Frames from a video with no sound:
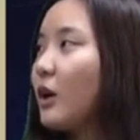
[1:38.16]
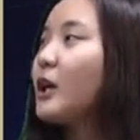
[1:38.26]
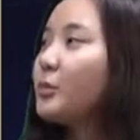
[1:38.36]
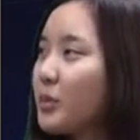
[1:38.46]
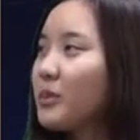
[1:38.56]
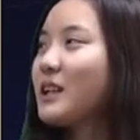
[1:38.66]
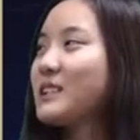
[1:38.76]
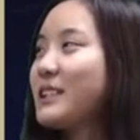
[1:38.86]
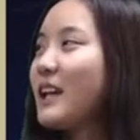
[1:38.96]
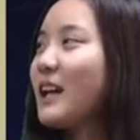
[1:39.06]

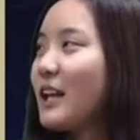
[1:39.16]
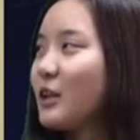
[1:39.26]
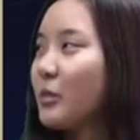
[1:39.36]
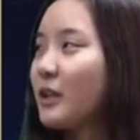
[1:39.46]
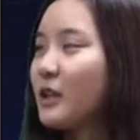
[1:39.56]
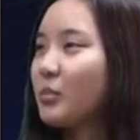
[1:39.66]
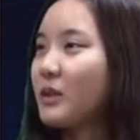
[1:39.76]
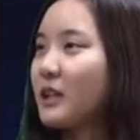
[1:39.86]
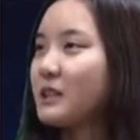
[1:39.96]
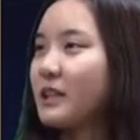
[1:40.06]
and
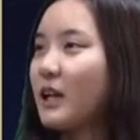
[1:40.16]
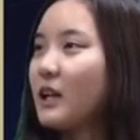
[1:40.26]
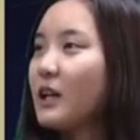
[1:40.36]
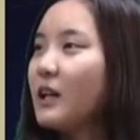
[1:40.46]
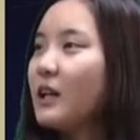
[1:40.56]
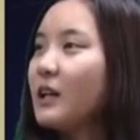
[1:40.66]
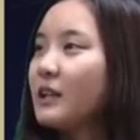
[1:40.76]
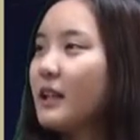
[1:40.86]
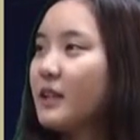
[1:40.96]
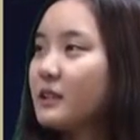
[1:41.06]
metaplasia.
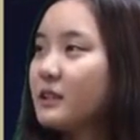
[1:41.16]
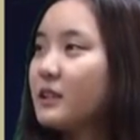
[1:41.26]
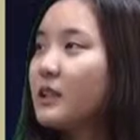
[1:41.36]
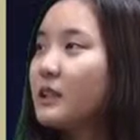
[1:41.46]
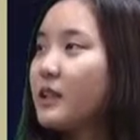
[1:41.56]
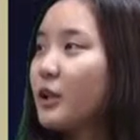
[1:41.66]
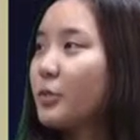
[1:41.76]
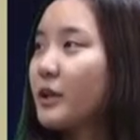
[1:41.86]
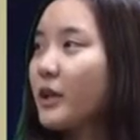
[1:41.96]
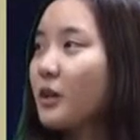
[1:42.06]
Next,
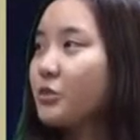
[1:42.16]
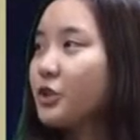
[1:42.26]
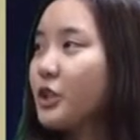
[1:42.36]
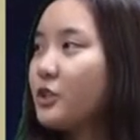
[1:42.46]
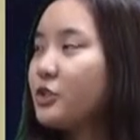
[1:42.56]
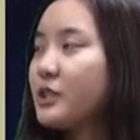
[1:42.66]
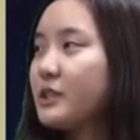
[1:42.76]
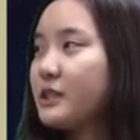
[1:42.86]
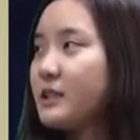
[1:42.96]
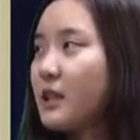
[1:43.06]
there become change
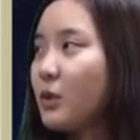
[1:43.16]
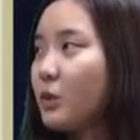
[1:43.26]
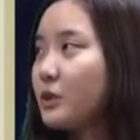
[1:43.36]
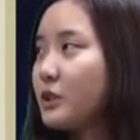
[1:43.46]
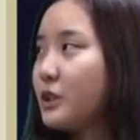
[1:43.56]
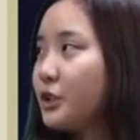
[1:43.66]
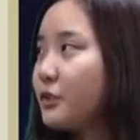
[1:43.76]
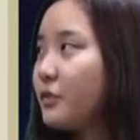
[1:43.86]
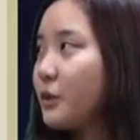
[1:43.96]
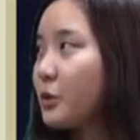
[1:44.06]
in cell or
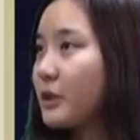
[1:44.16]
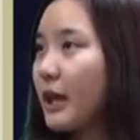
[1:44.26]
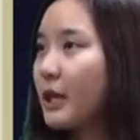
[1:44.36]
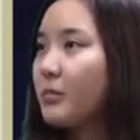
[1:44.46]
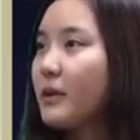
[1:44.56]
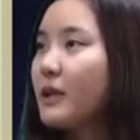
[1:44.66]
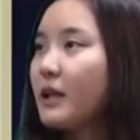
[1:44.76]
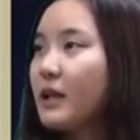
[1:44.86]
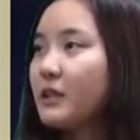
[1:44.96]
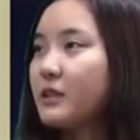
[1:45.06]
tissue phenotype,
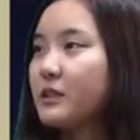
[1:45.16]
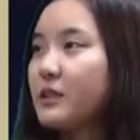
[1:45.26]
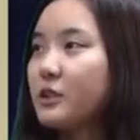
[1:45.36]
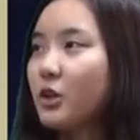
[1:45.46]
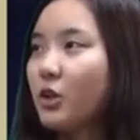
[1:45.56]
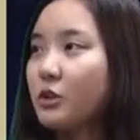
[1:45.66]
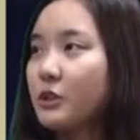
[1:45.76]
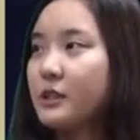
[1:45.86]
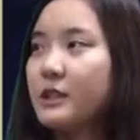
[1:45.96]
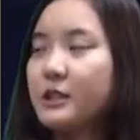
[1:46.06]
and this is
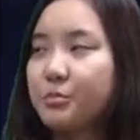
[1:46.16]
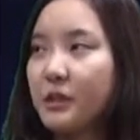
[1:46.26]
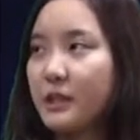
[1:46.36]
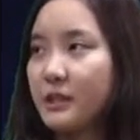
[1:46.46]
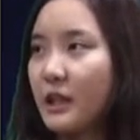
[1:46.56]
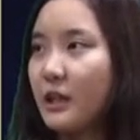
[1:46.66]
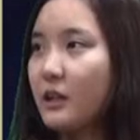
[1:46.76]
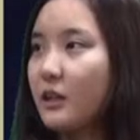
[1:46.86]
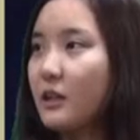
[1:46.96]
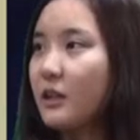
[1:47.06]
called dysplasia.
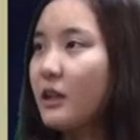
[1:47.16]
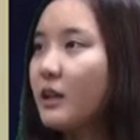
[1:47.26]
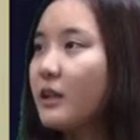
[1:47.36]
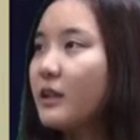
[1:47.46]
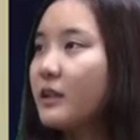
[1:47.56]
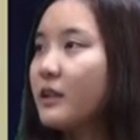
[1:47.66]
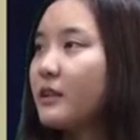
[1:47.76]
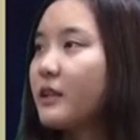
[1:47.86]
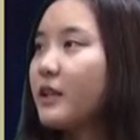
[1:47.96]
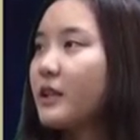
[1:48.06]

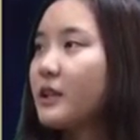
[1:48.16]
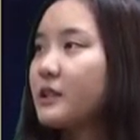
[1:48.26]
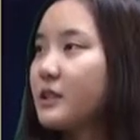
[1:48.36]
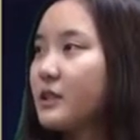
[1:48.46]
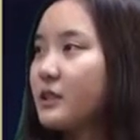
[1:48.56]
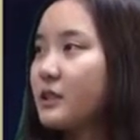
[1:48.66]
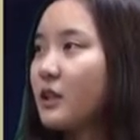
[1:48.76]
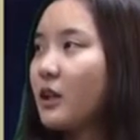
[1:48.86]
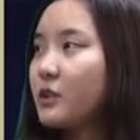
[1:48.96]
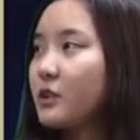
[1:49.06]
Then there exists
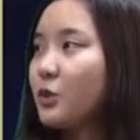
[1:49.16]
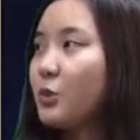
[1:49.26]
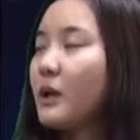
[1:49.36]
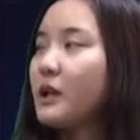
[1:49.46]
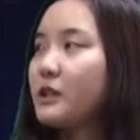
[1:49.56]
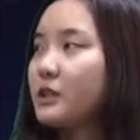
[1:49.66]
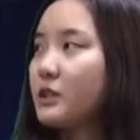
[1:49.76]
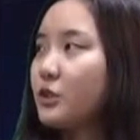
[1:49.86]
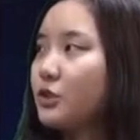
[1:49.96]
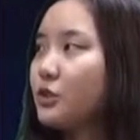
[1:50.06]
carcinoma in
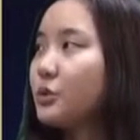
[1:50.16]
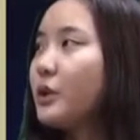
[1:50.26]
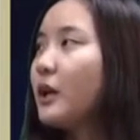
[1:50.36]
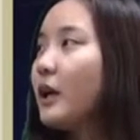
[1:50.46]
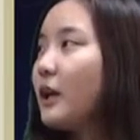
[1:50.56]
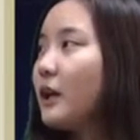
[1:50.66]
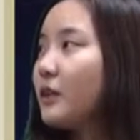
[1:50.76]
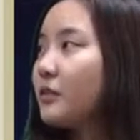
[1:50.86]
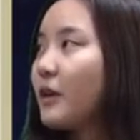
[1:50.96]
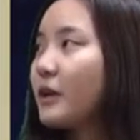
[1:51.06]
situ,
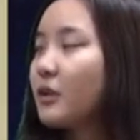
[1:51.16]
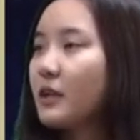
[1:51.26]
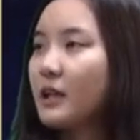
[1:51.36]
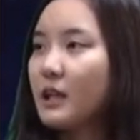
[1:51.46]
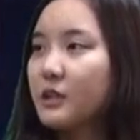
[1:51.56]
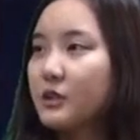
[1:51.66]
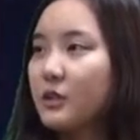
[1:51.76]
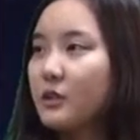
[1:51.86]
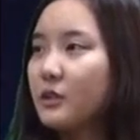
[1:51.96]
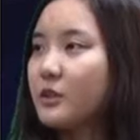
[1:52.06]
and finally
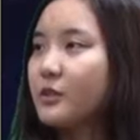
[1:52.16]
cancer.